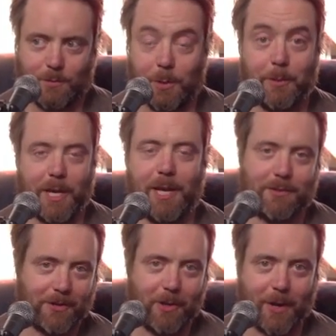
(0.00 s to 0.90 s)

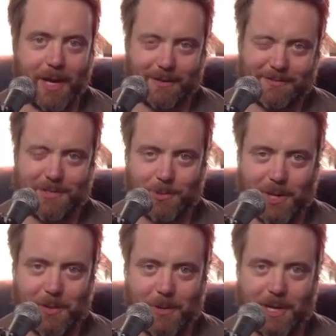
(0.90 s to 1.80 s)
21K. All right. That's
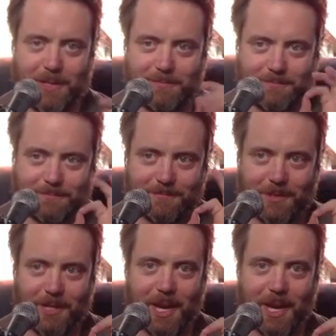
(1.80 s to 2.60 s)
21.